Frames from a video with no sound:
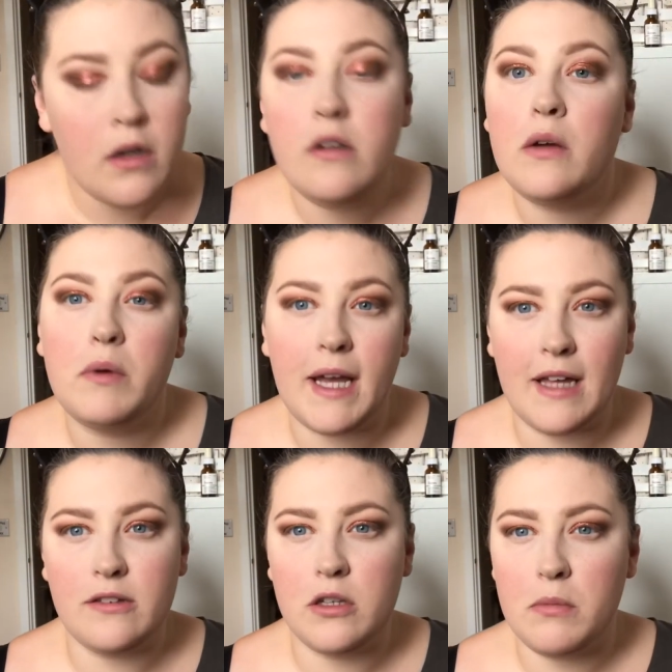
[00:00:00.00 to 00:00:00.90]
Don't want to
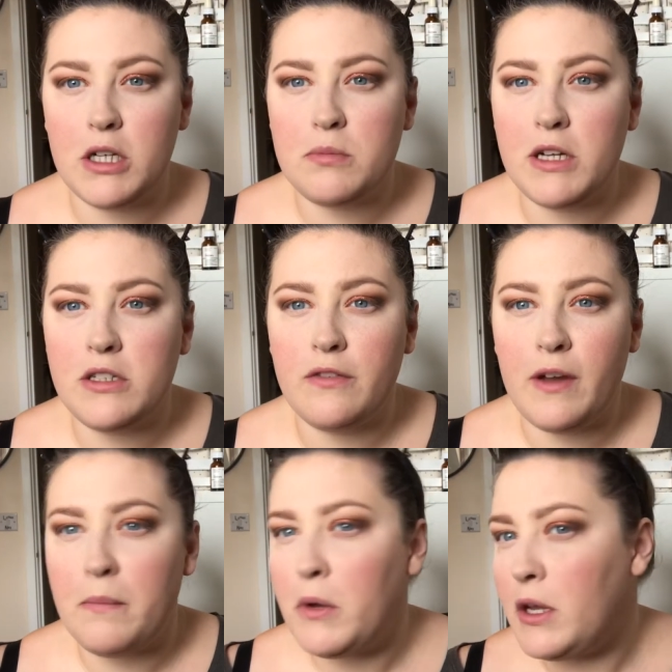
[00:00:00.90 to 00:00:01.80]
add too much, but I do
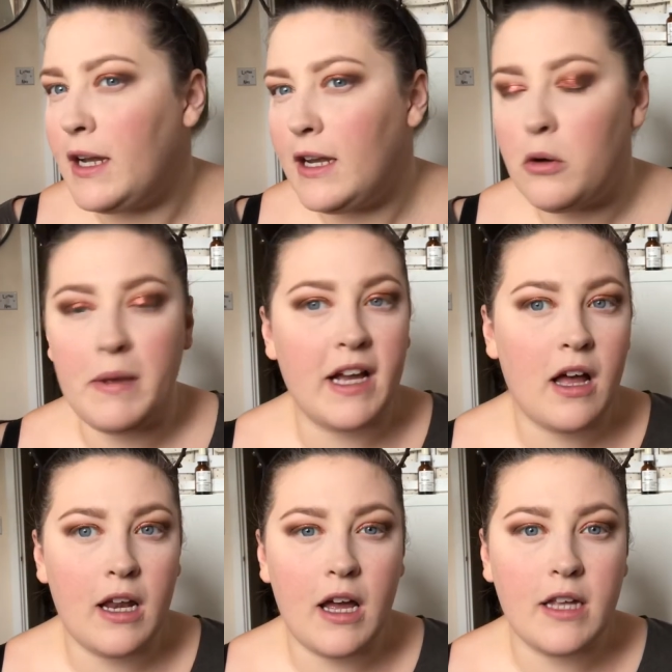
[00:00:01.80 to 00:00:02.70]
find putting a little bit of
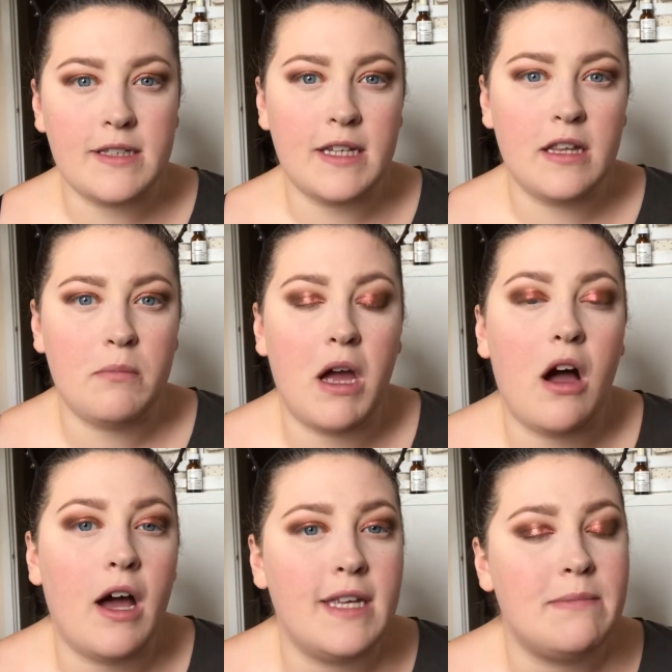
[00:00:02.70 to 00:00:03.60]
colour underneath my
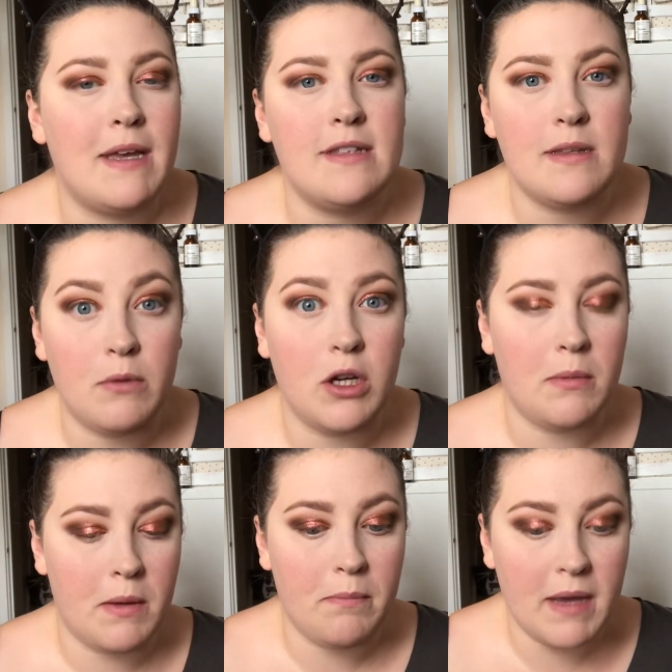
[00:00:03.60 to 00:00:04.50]
eyes makes them look a
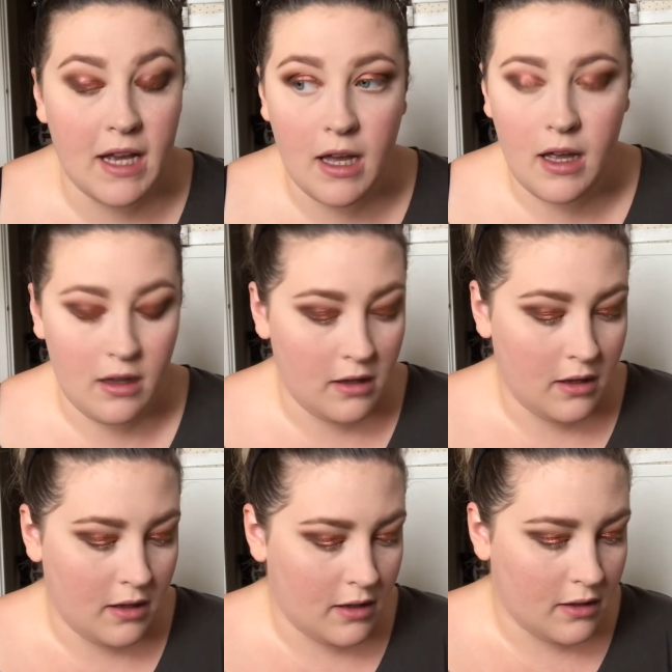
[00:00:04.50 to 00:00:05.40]
bit bigger,
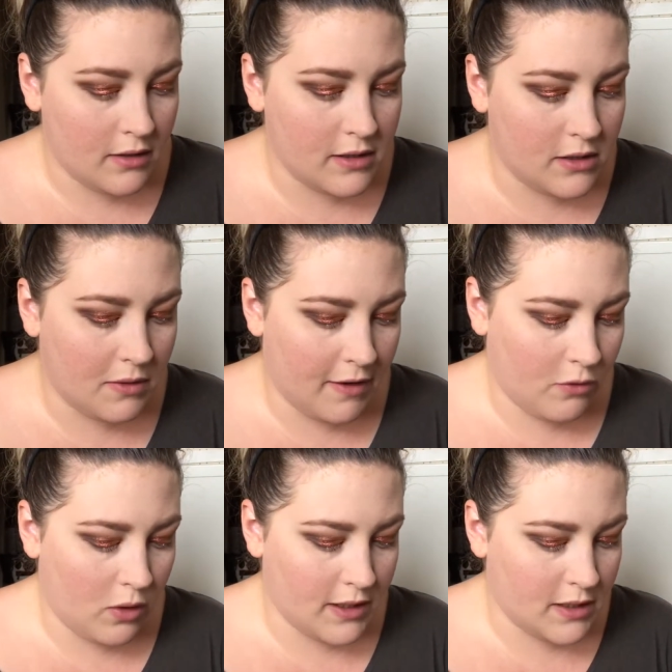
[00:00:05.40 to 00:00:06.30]
because I do have
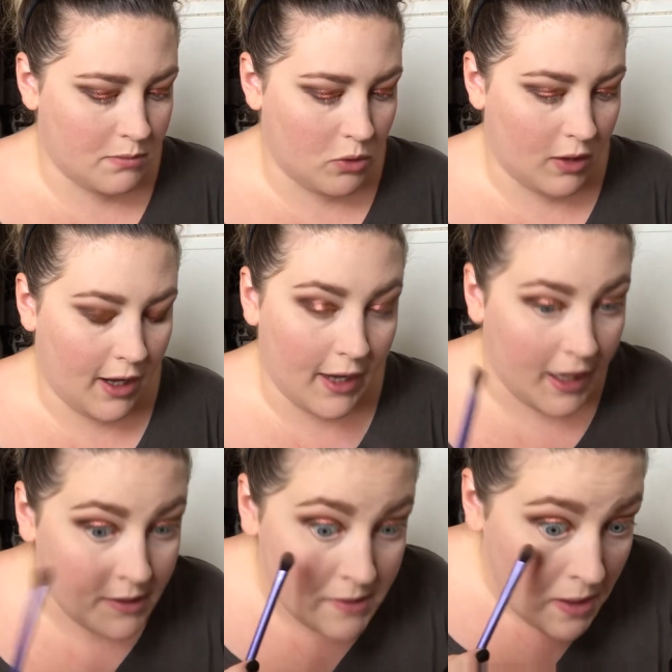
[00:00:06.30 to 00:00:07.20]
quite small
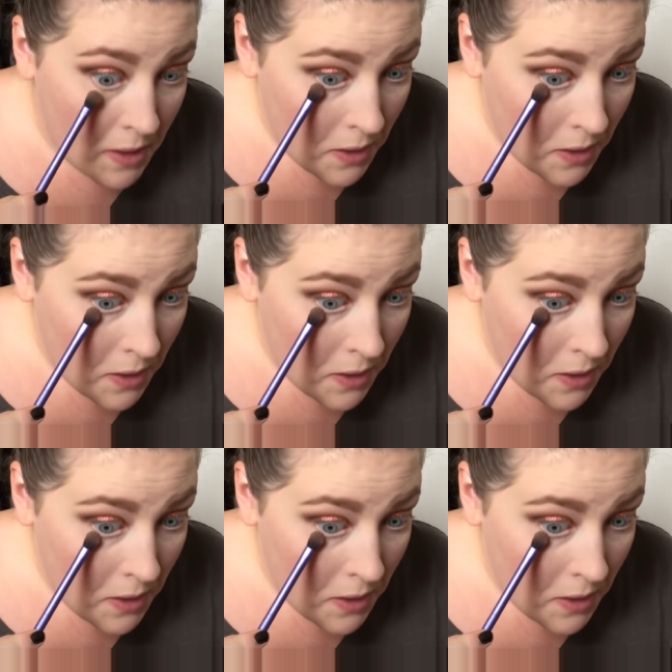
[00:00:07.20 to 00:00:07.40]
eyes.